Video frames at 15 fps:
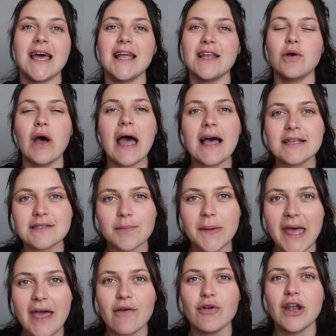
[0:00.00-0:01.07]
And as a
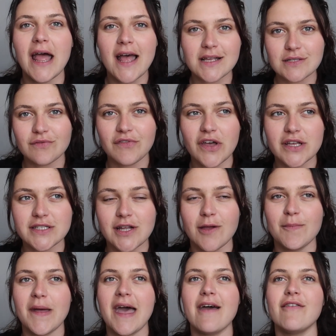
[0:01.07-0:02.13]
parent, as a first
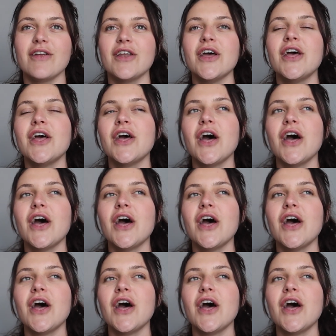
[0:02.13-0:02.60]
time parent,